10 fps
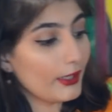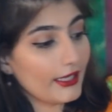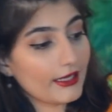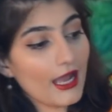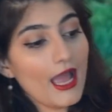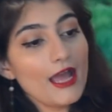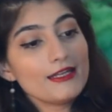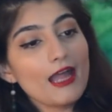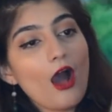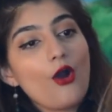wig.
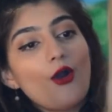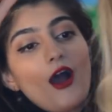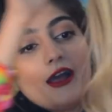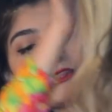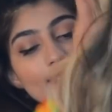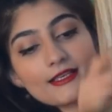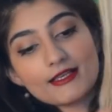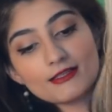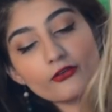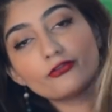Now, this
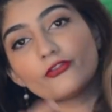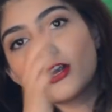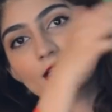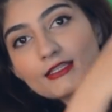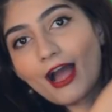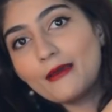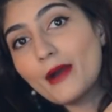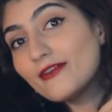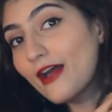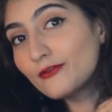is the first
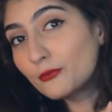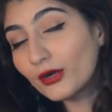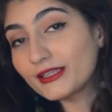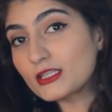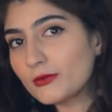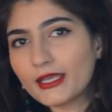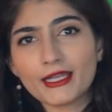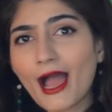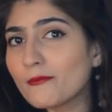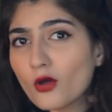time I've ever bought this wig,
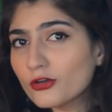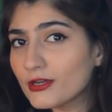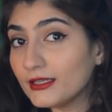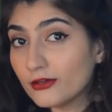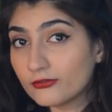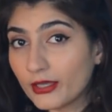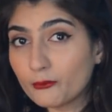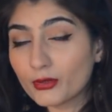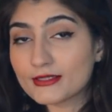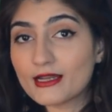and I'm not really a
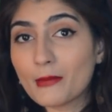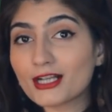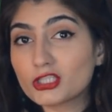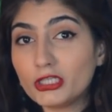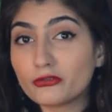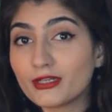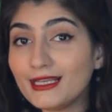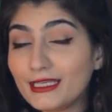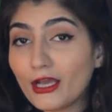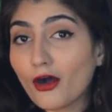wig person. I'm actually
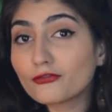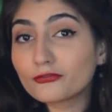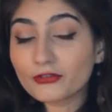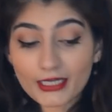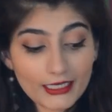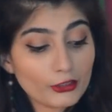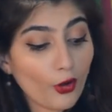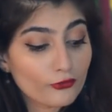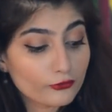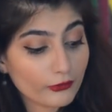really afraid
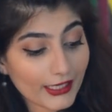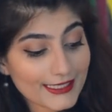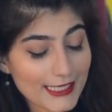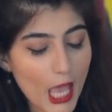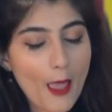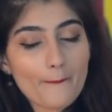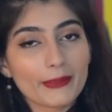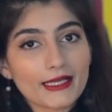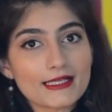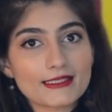of wigs
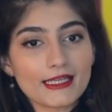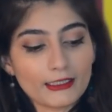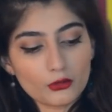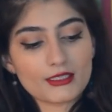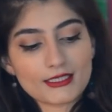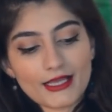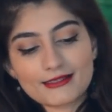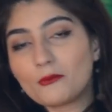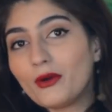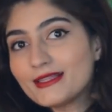because it looks like
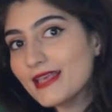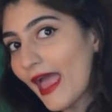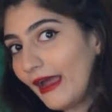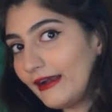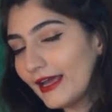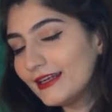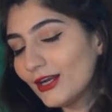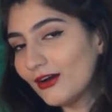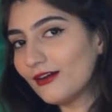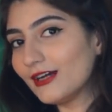someone's head,
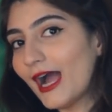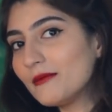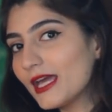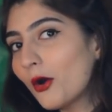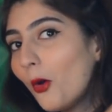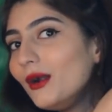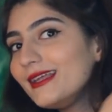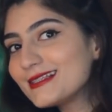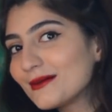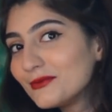and I'm like
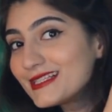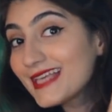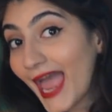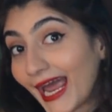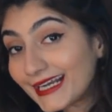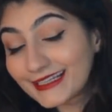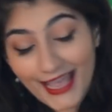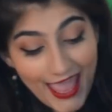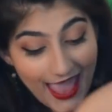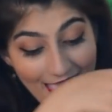holding someone's head,
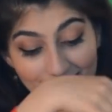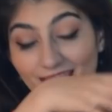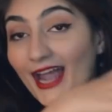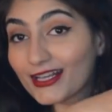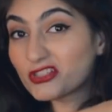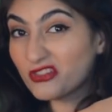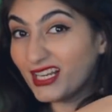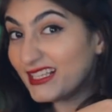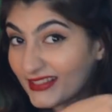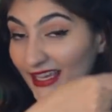and that is
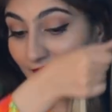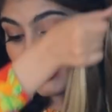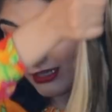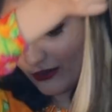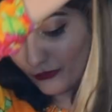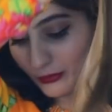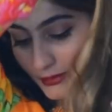really scary for